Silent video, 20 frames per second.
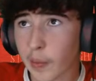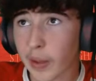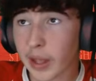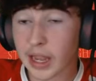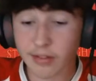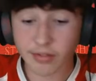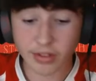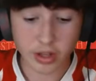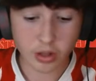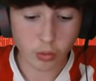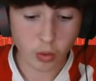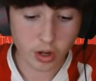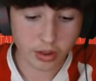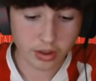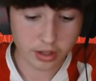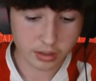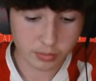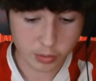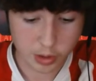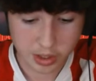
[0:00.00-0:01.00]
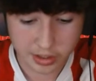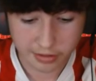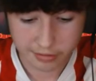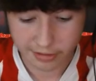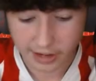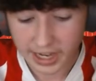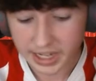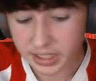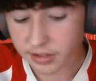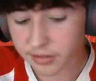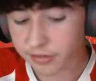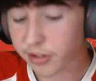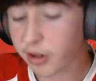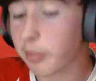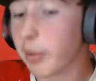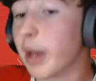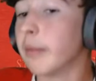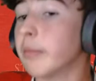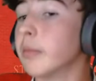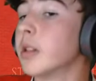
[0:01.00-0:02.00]
Even the one that was deflected from
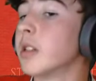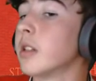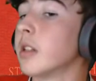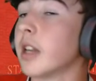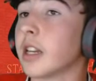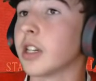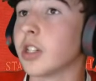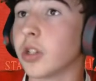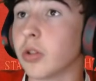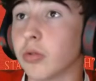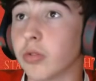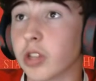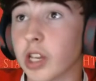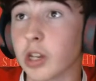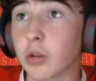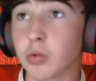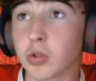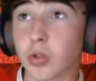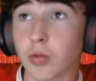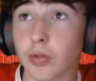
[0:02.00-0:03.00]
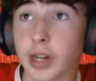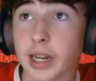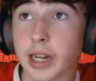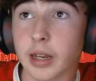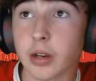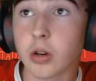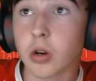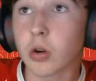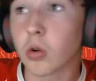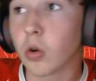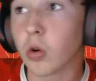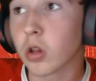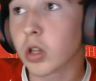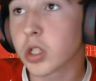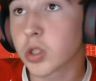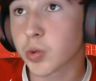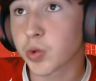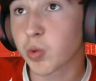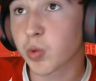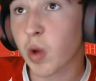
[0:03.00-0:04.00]
Embleton, I do think was a really good goal
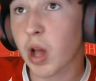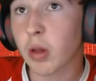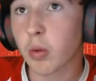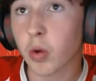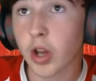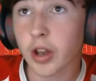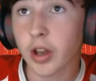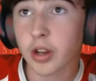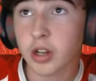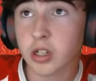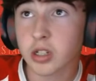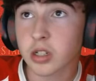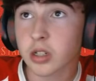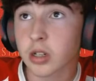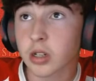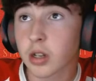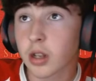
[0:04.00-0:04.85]
because it was well worked.